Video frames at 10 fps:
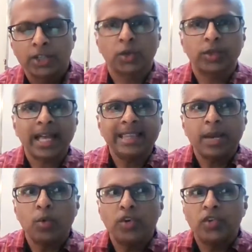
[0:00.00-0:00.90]
So that
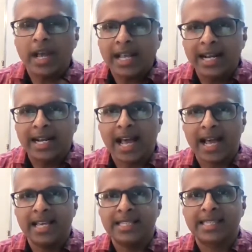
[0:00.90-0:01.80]
they would
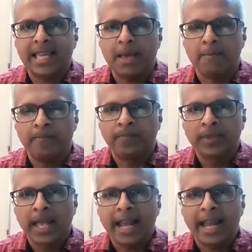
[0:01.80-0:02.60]
recognize him